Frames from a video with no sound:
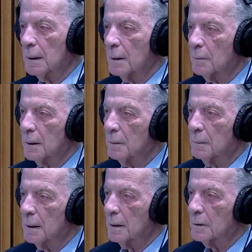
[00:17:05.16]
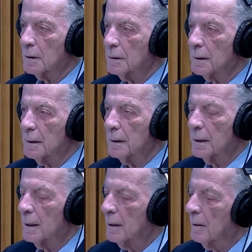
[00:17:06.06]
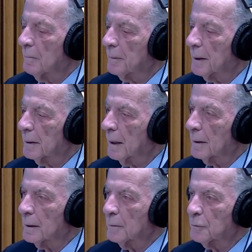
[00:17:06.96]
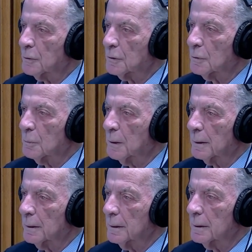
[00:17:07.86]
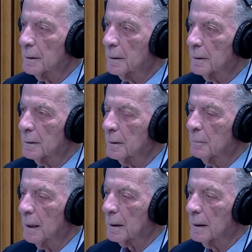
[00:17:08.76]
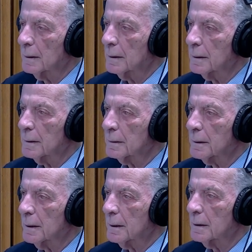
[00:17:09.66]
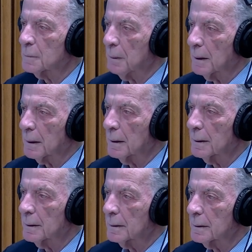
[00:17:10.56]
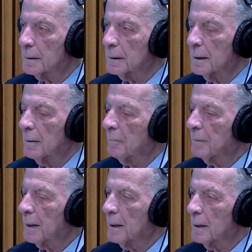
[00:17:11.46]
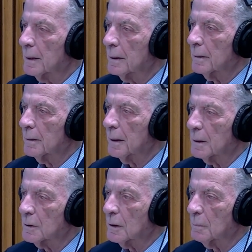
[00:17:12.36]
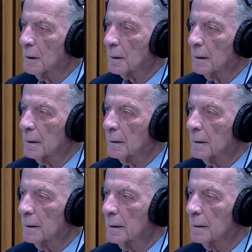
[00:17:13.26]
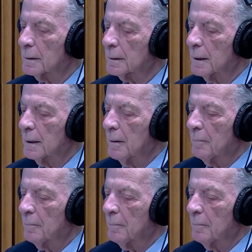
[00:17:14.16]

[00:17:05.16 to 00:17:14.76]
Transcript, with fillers: began with them AJC and other efforts to bring here black leaders, Hispanic leaders, Asian American leaders.